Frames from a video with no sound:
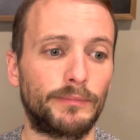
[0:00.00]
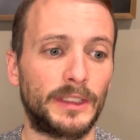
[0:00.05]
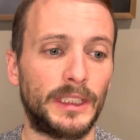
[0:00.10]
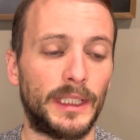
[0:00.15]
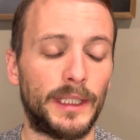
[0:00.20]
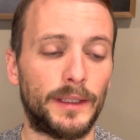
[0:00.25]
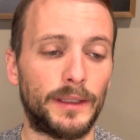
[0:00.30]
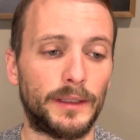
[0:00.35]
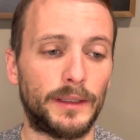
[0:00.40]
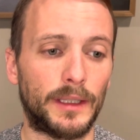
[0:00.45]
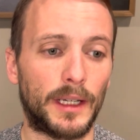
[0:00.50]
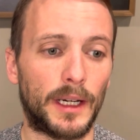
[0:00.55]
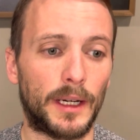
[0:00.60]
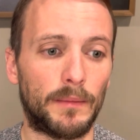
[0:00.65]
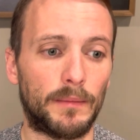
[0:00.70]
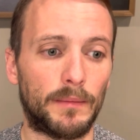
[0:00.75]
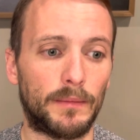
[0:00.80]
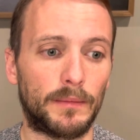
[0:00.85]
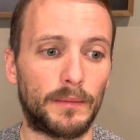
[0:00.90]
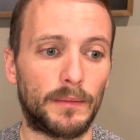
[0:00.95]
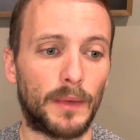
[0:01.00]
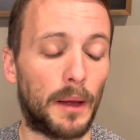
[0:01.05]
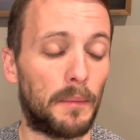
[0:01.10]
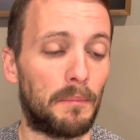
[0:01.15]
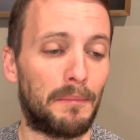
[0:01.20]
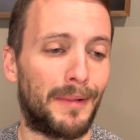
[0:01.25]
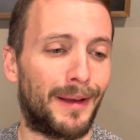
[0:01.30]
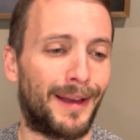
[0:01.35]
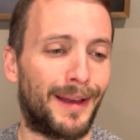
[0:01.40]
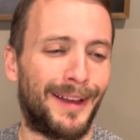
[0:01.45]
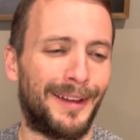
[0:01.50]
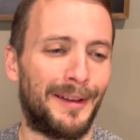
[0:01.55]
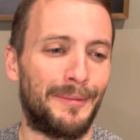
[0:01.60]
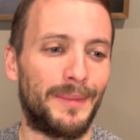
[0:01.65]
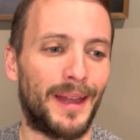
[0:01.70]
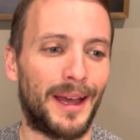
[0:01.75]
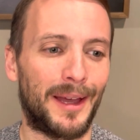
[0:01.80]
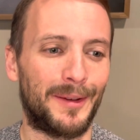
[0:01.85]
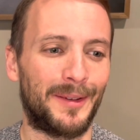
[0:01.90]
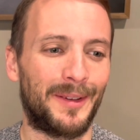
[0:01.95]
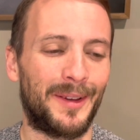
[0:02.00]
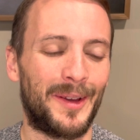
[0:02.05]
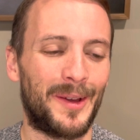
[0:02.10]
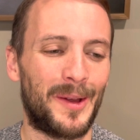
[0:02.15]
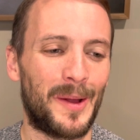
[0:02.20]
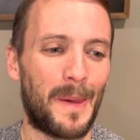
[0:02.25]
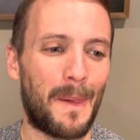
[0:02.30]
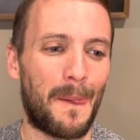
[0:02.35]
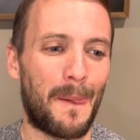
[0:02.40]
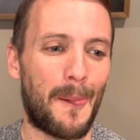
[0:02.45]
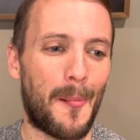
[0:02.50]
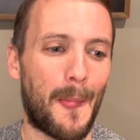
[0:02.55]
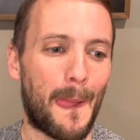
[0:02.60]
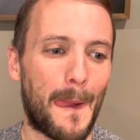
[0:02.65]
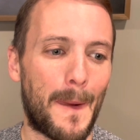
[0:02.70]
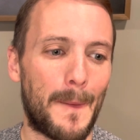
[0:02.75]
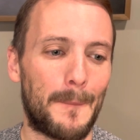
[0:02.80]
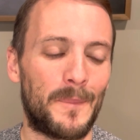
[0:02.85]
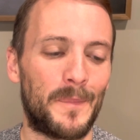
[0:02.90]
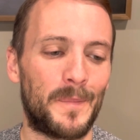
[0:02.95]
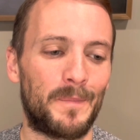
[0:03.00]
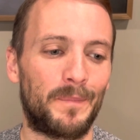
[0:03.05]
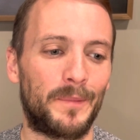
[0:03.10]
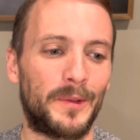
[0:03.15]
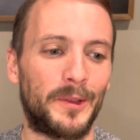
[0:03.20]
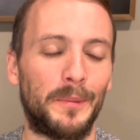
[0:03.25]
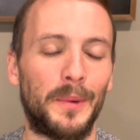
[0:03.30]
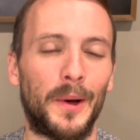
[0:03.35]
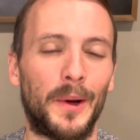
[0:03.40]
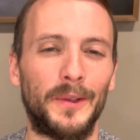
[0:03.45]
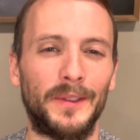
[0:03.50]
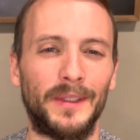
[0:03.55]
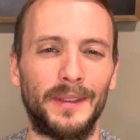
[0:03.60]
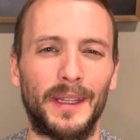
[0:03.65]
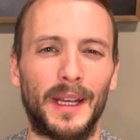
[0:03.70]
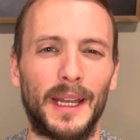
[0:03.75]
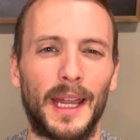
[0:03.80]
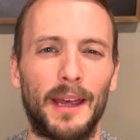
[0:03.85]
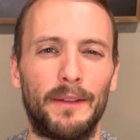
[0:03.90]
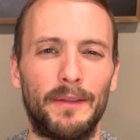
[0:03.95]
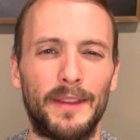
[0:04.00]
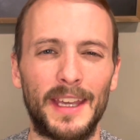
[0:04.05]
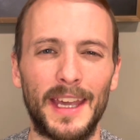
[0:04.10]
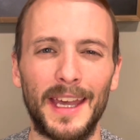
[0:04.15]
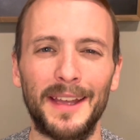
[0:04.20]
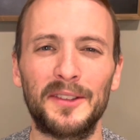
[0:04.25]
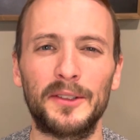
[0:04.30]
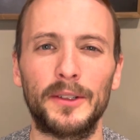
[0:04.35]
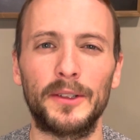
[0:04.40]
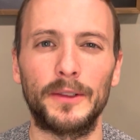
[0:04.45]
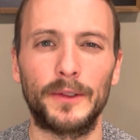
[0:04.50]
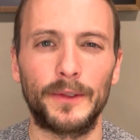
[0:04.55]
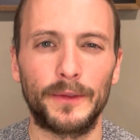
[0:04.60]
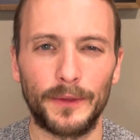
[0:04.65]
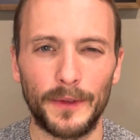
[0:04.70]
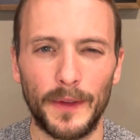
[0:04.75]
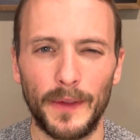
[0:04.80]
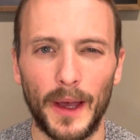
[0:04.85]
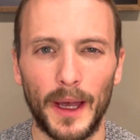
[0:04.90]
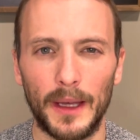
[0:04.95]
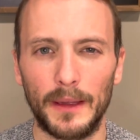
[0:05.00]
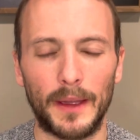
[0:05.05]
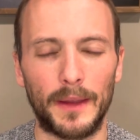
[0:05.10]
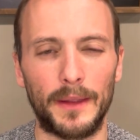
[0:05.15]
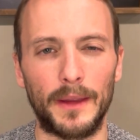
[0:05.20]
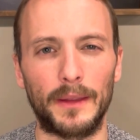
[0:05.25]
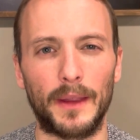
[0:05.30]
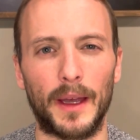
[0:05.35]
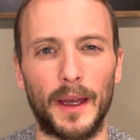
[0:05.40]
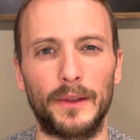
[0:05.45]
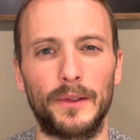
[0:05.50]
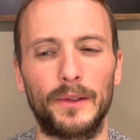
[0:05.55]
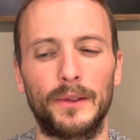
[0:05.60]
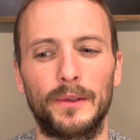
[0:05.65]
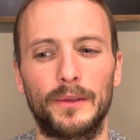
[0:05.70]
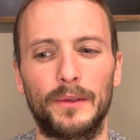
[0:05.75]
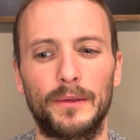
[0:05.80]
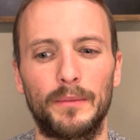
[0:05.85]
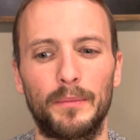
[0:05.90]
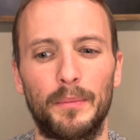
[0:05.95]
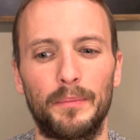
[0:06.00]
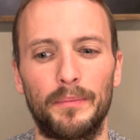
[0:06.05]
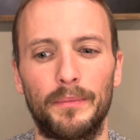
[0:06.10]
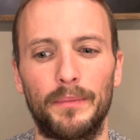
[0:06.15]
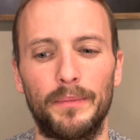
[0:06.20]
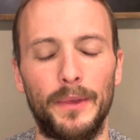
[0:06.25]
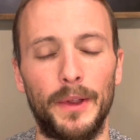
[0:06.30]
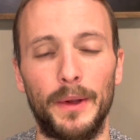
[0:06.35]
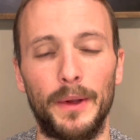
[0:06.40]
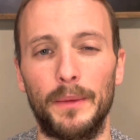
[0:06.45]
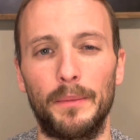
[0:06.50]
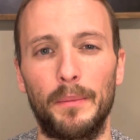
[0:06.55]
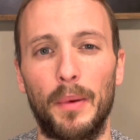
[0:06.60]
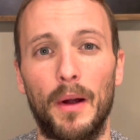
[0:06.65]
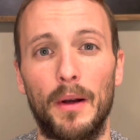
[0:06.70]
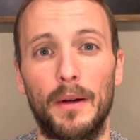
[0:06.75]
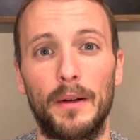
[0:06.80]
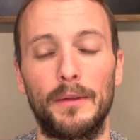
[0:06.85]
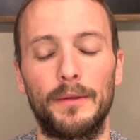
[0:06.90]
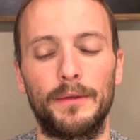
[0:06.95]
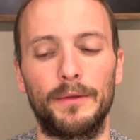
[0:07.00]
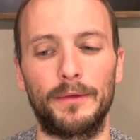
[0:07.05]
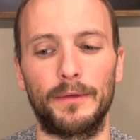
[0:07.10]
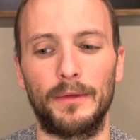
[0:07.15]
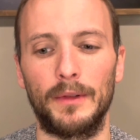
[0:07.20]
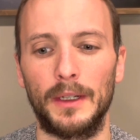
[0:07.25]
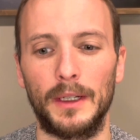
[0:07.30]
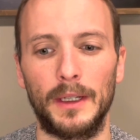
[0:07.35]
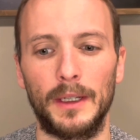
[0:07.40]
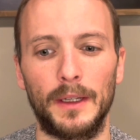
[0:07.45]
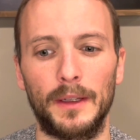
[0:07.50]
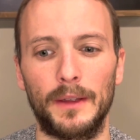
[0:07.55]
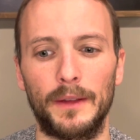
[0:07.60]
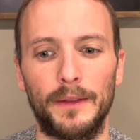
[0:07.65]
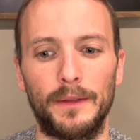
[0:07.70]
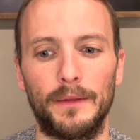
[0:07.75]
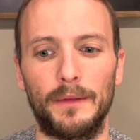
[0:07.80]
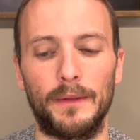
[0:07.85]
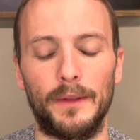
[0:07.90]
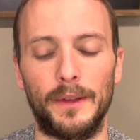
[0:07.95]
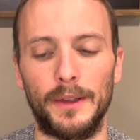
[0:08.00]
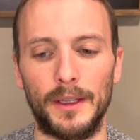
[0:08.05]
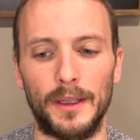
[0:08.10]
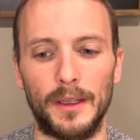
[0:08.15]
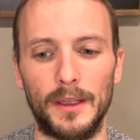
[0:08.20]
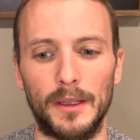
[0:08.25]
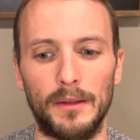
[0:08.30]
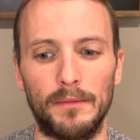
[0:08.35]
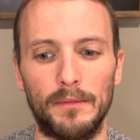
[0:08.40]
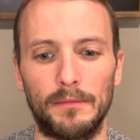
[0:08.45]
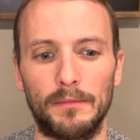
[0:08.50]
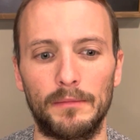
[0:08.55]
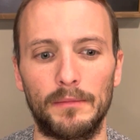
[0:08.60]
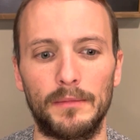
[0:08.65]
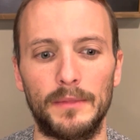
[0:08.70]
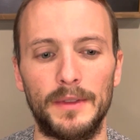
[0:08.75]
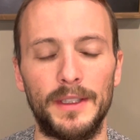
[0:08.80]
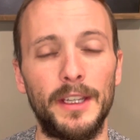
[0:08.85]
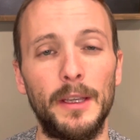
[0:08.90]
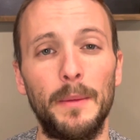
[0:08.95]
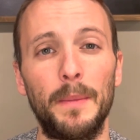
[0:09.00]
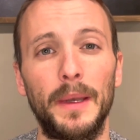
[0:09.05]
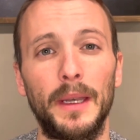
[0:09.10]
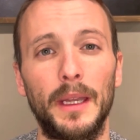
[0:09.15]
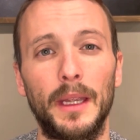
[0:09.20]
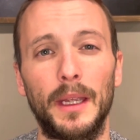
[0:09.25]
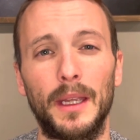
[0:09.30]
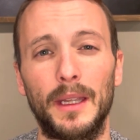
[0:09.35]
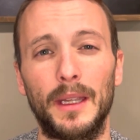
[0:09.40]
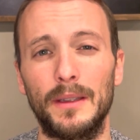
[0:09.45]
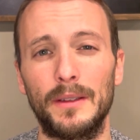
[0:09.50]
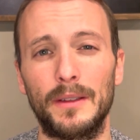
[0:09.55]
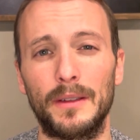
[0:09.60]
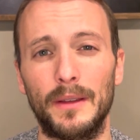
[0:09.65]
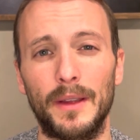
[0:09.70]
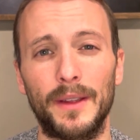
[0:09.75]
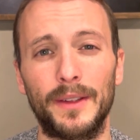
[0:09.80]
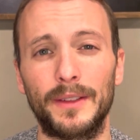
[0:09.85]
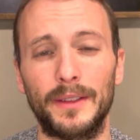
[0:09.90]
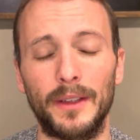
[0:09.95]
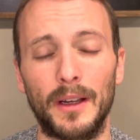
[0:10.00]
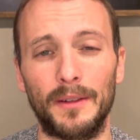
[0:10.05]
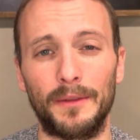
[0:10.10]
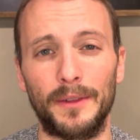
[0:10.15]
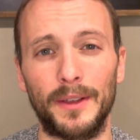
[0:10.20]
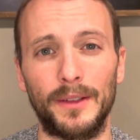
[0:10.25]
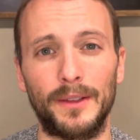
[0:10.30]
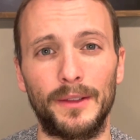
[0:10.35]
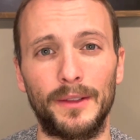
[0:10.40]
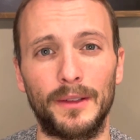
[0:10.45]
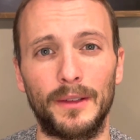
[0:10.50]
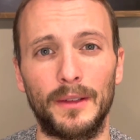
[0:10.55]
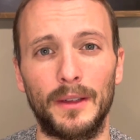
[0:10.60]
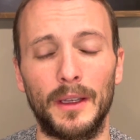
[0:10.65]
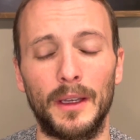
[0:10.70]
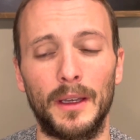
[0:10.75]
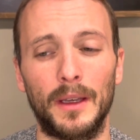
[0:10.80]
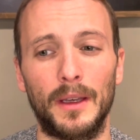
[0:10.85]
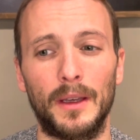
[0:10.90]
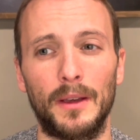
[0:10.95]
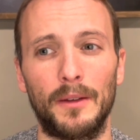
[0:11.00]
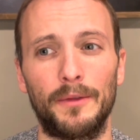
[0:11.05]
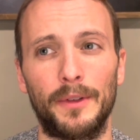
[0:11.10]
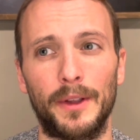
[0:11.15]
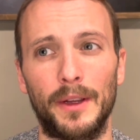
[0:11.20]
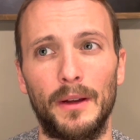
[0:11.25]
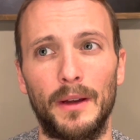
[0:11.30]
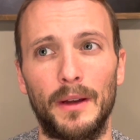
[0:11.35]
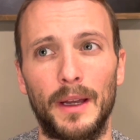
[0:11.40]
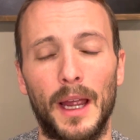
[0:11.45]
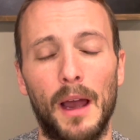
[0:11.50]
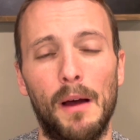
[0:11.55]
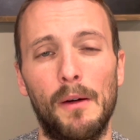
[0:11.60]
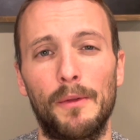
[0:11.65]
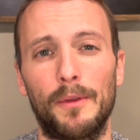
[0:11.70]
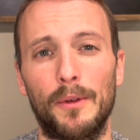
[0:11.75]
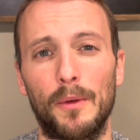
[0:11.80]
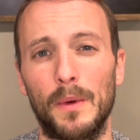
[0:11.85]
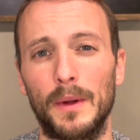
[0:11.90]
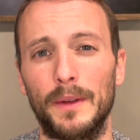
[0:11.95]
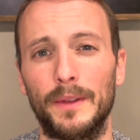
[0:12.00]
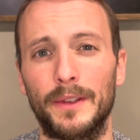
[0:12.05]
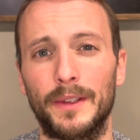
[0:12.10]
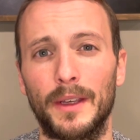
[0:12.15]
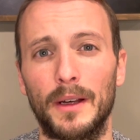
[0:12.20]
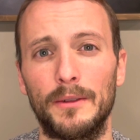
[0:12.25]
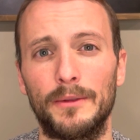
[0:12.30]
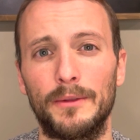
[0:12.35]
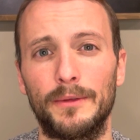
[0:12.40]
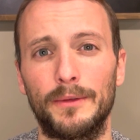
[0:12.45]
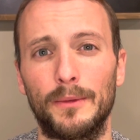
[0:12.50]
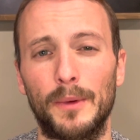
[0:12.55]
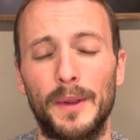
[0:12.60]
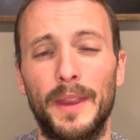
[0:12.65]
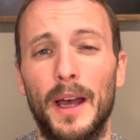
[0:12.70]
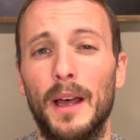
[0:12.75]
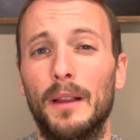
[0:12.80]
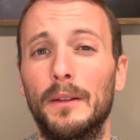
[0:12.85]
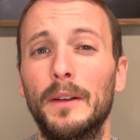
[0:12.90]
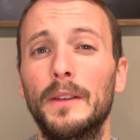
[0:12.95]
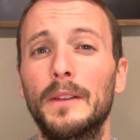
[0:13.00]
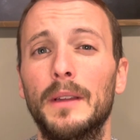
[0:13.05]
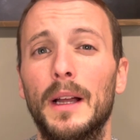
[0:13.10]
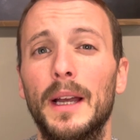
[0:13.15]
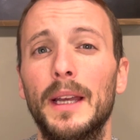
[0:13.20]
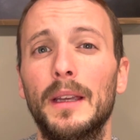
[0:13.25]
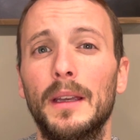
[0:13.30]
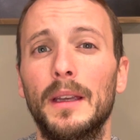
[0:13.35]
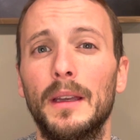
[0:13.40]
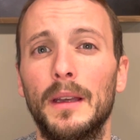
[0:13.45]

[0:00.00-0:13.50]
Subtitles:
is I'm not supposing that I have the answers for that. I think that's the part of the deepening into this stuff is figuring out for oneself what that looks like,